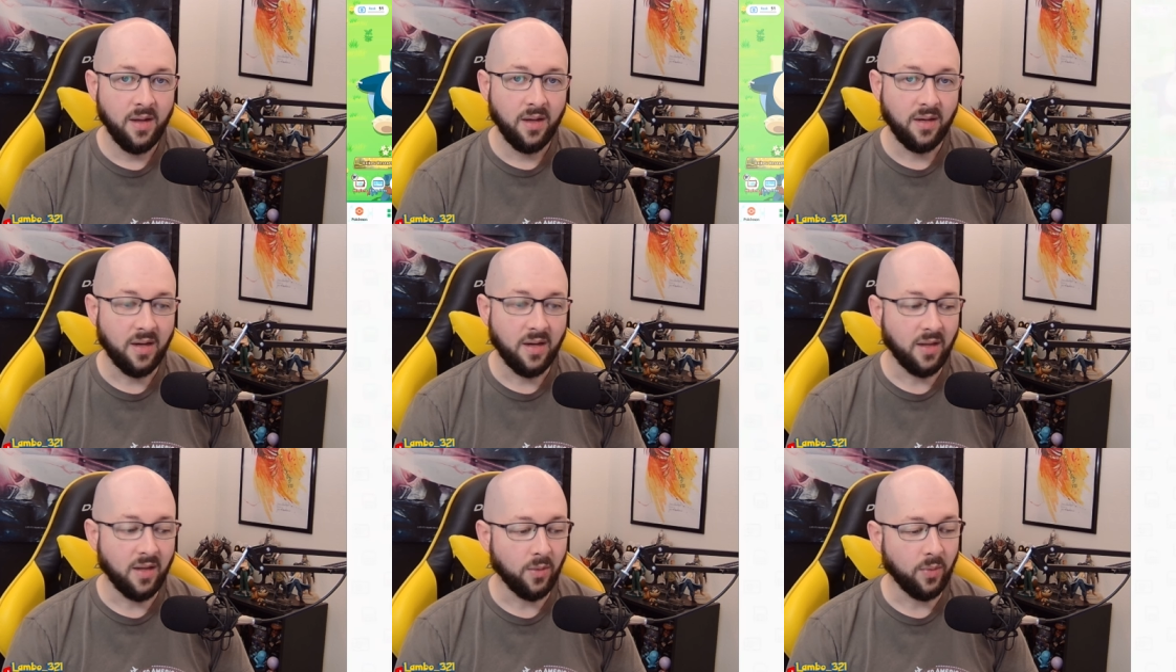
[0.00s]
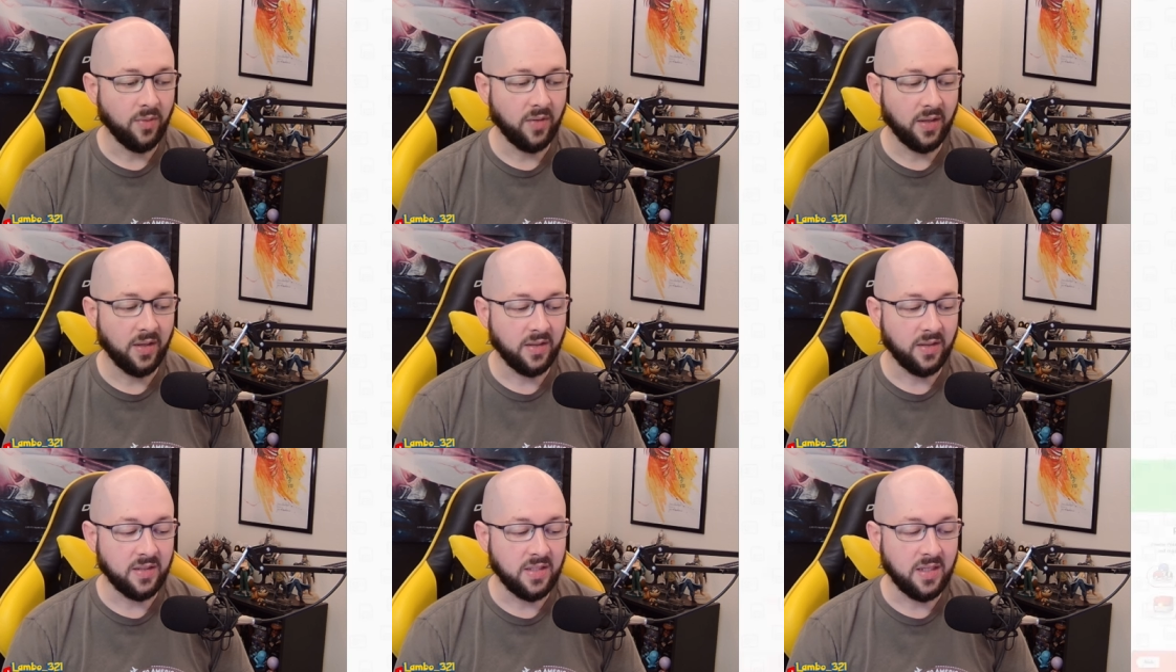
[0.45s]
Now that we've
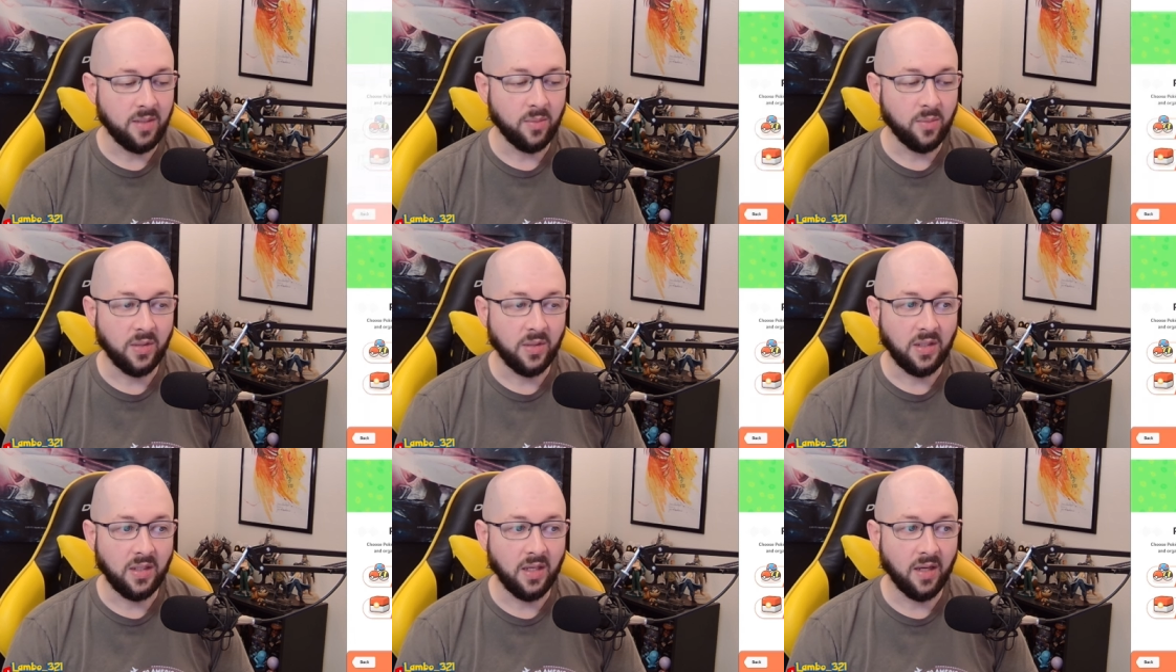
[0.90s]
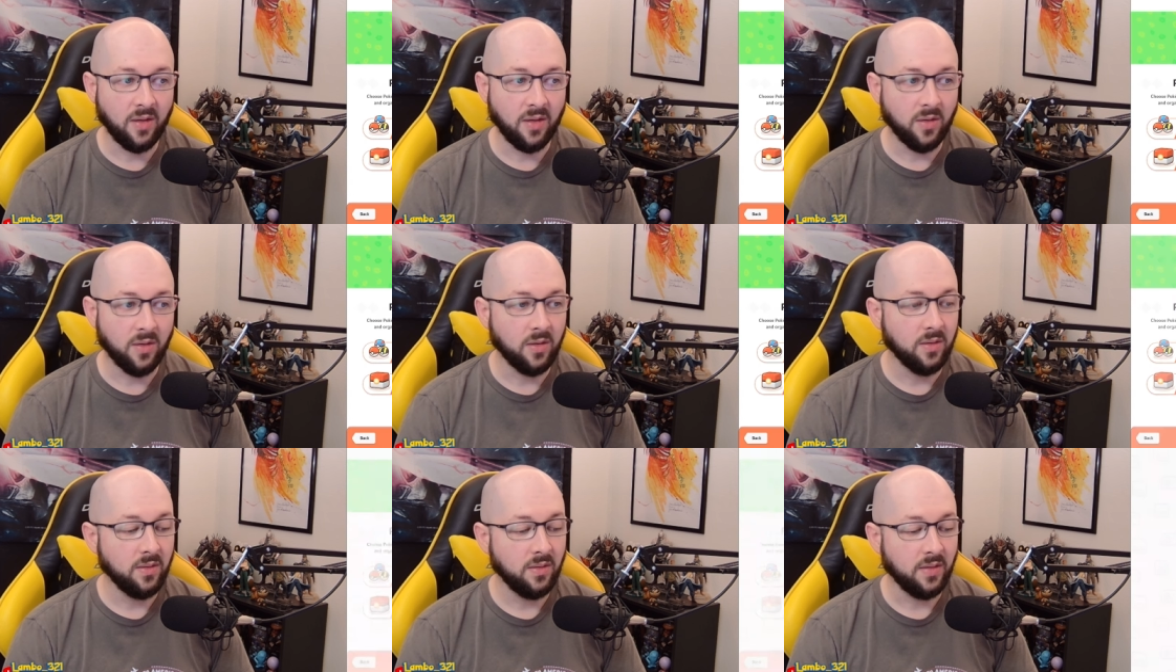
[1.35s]
got the team
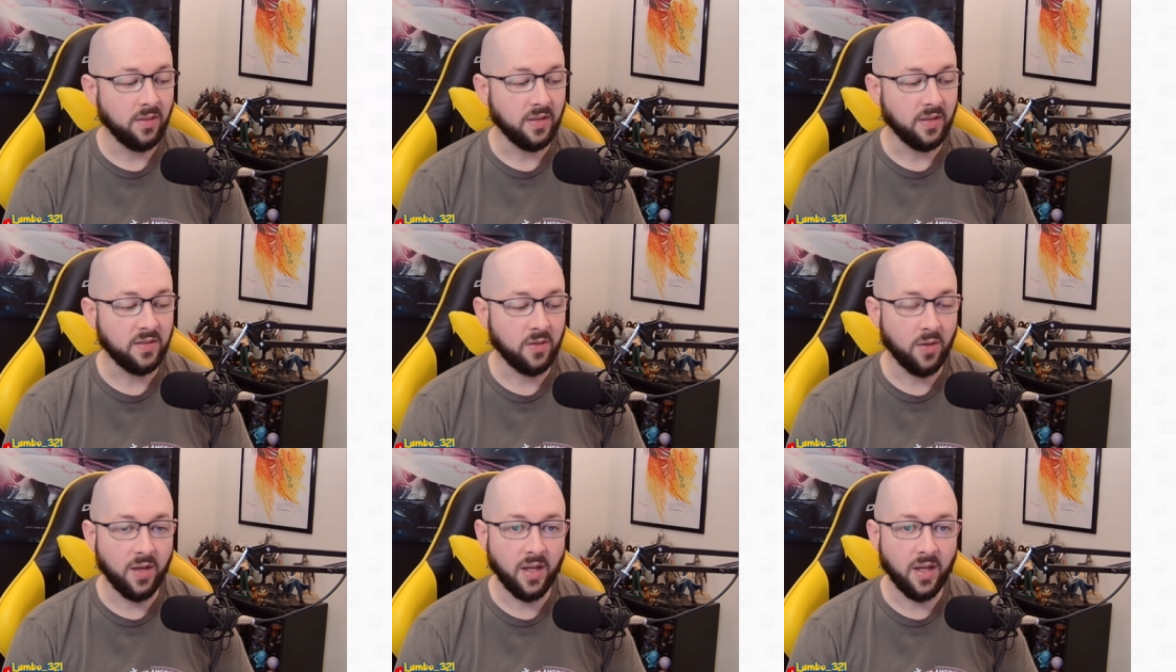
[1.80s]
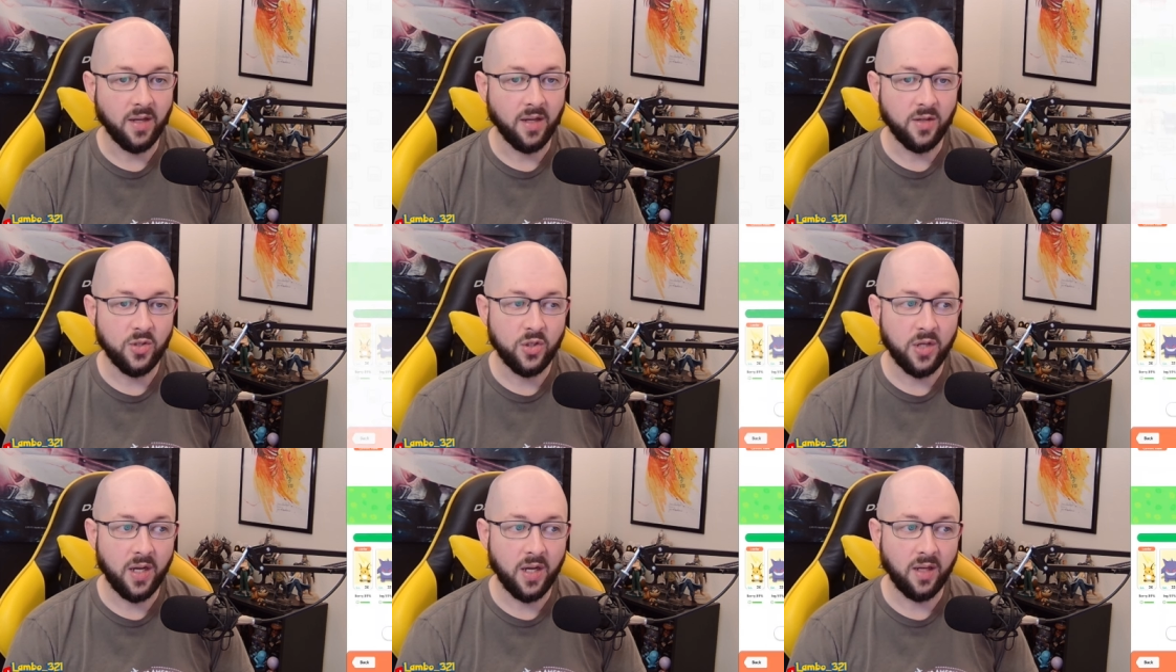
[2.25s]
together, let's go ahead and
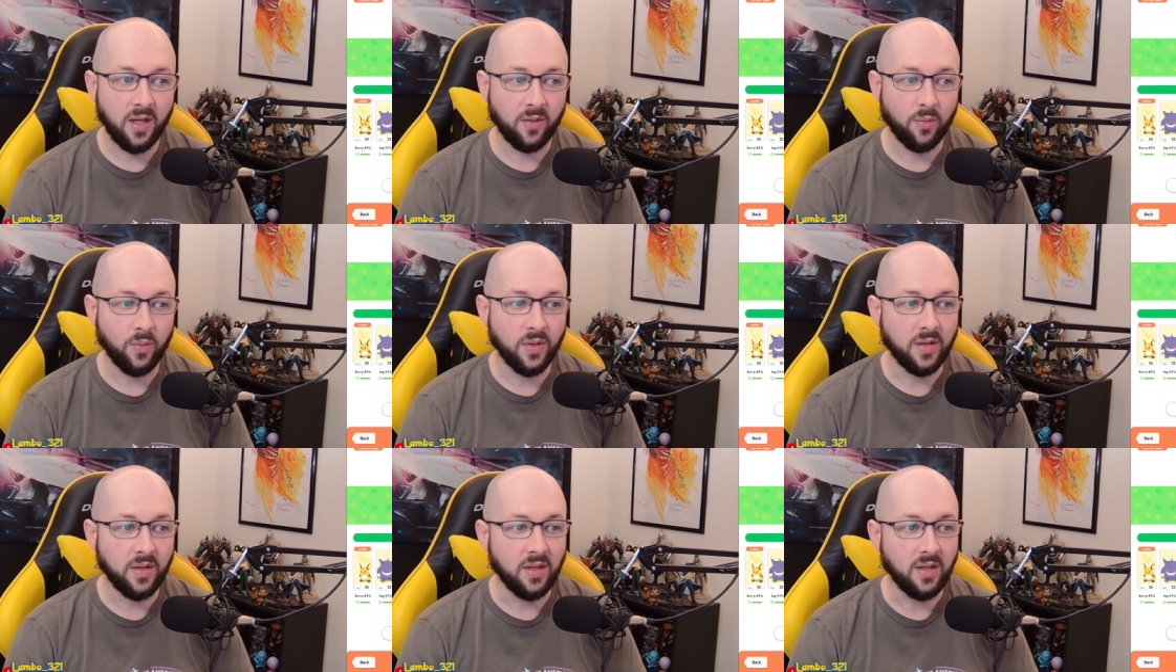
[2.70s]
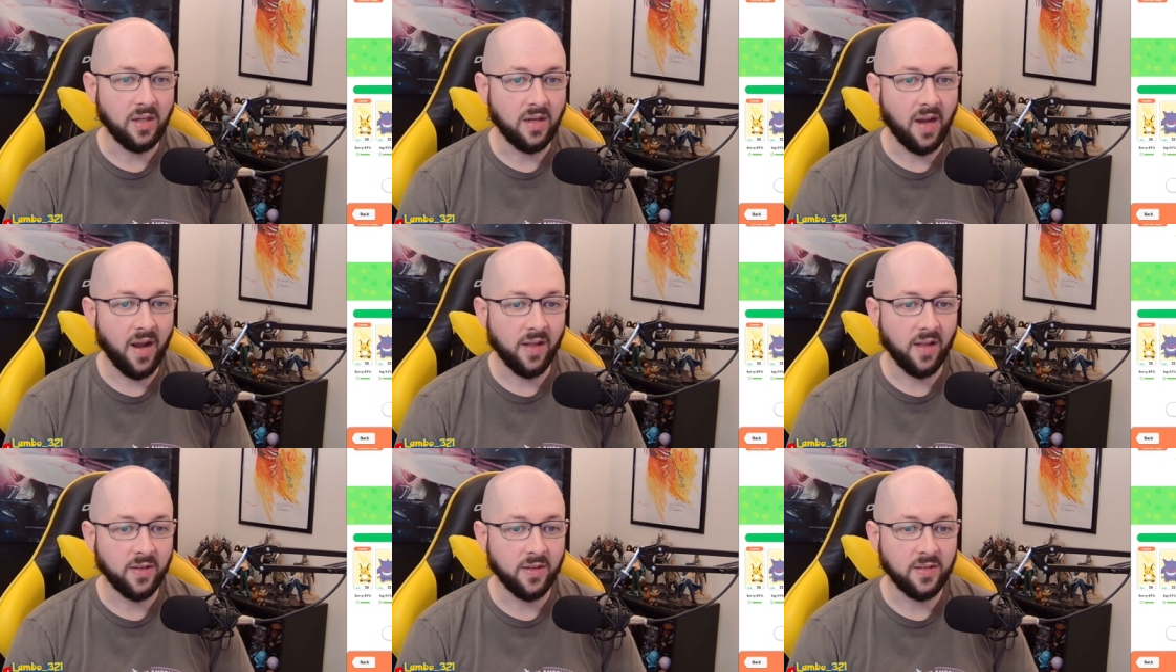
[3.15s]
check with the
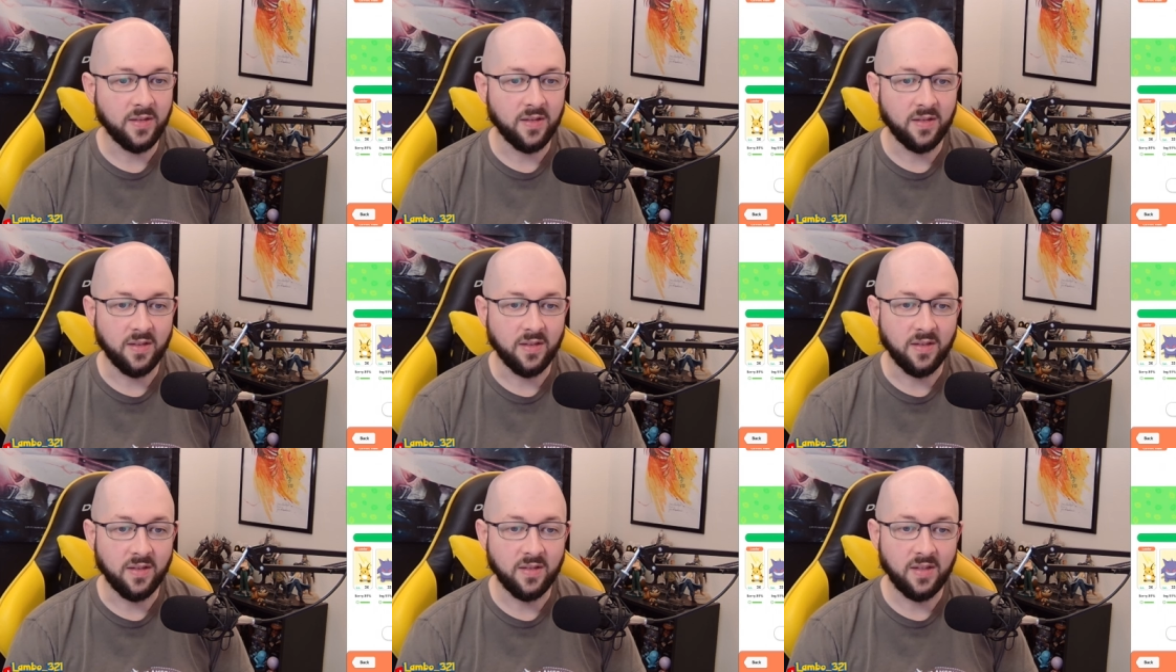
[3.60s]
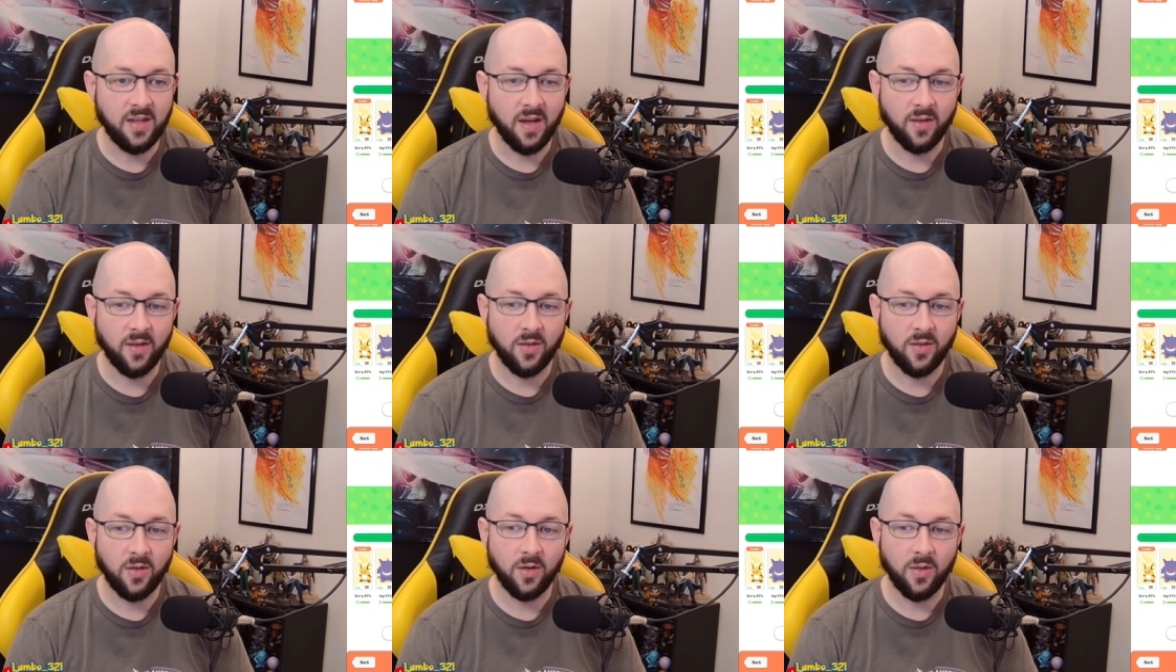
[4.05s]
analysis and see how
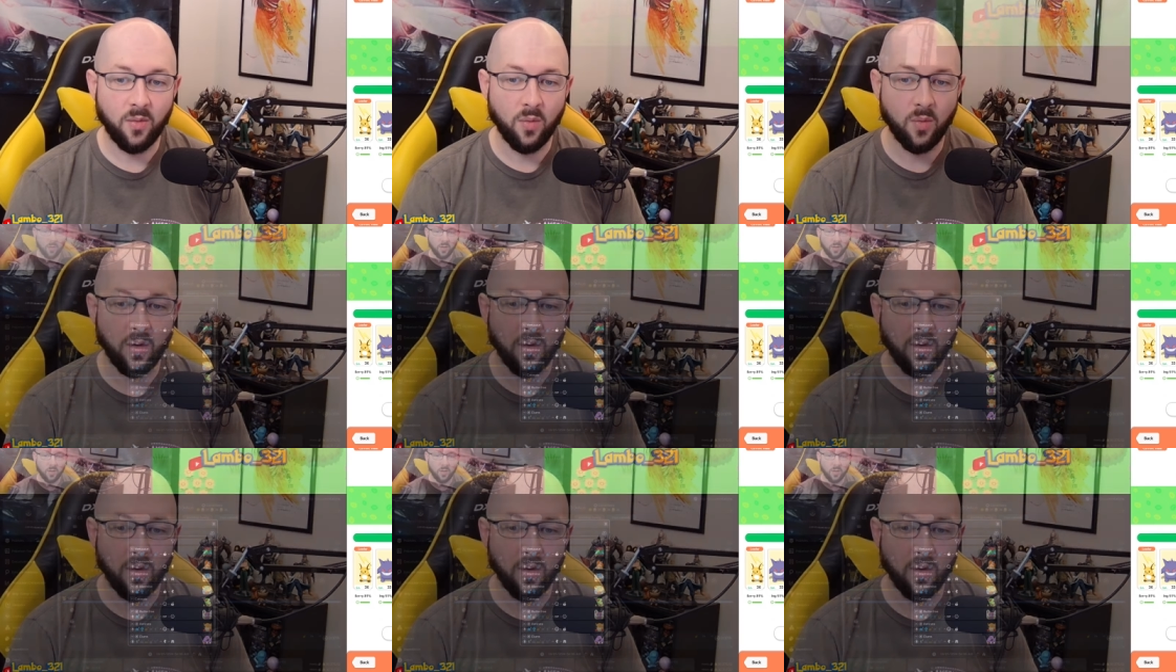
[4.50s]
they're going to work